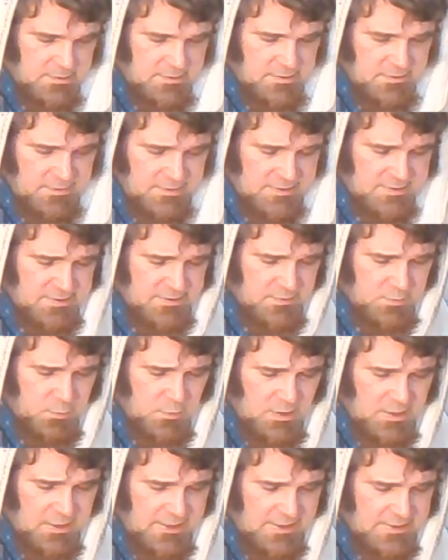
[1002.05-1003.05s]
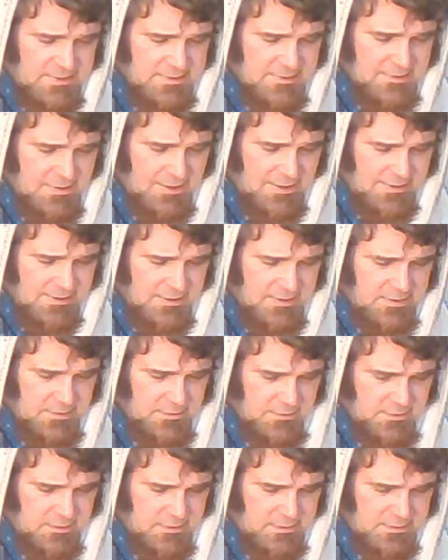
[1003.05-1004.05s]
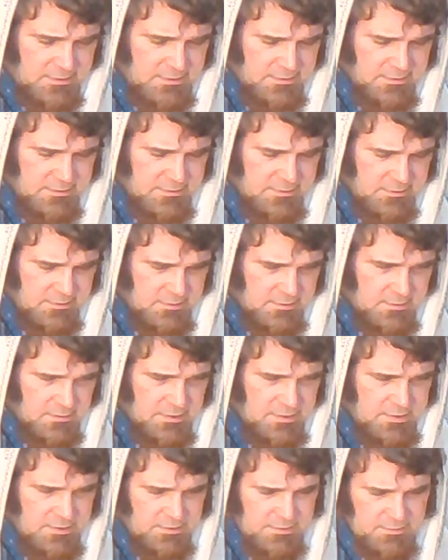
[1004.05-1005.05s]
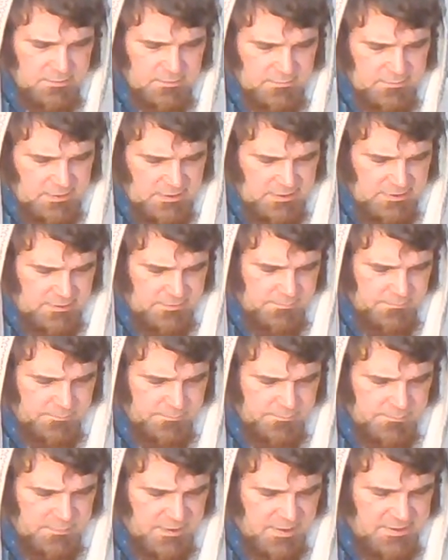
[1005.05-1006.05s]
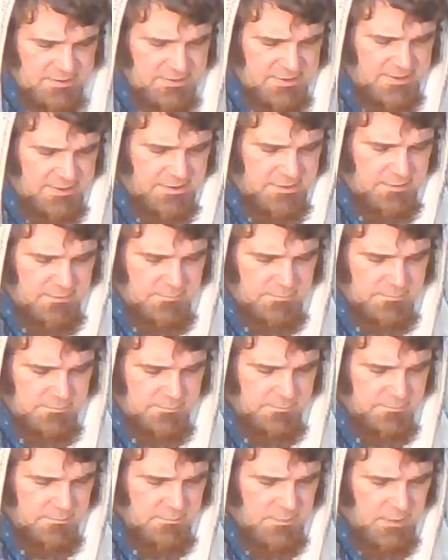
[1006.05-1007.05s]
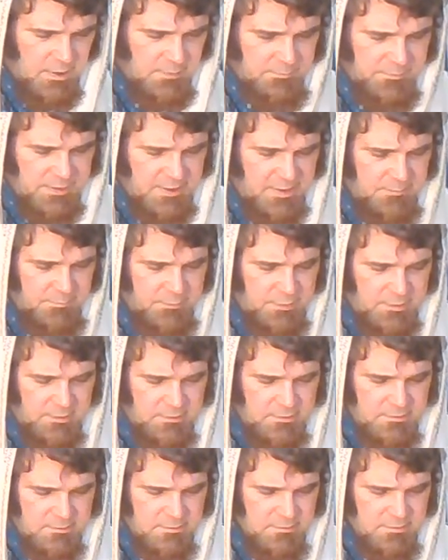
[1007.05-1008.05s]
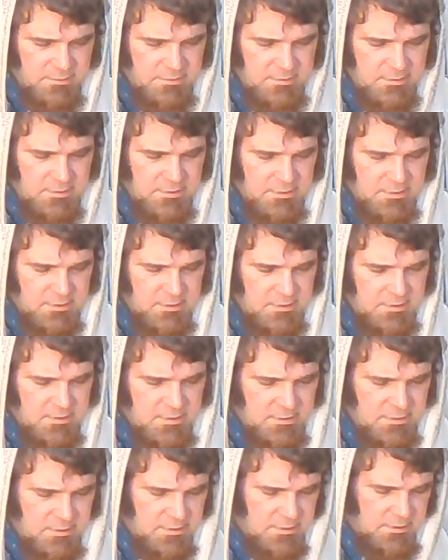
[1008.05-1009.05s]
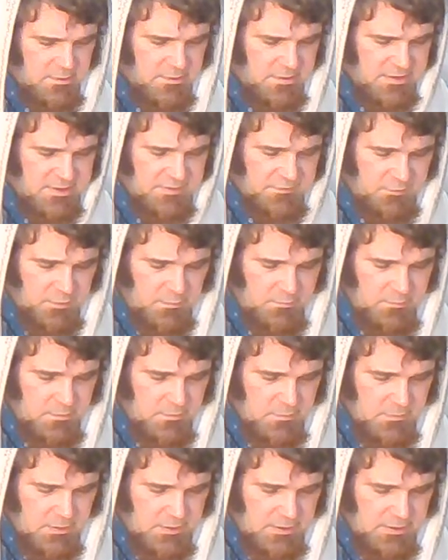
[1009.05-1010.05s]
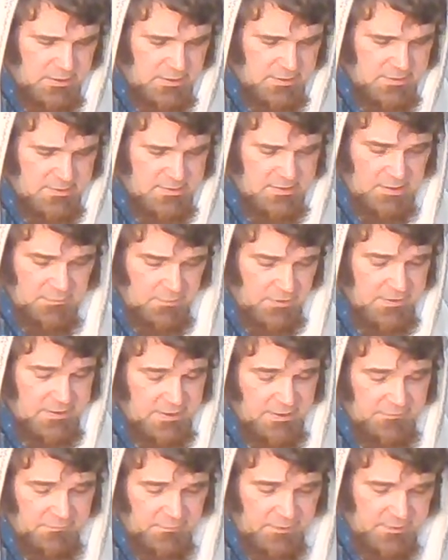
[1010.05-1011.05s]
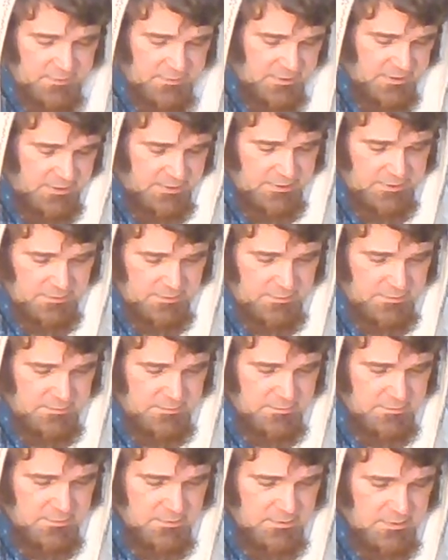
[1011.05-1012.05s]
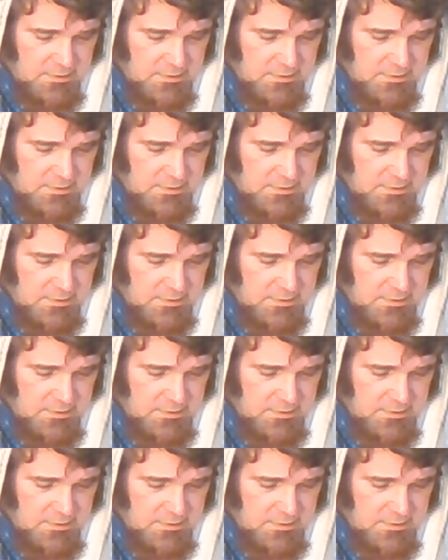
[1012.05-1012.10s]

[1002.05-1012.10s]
So this is why it's not good to um, condemn a people that's from somewhere different than you.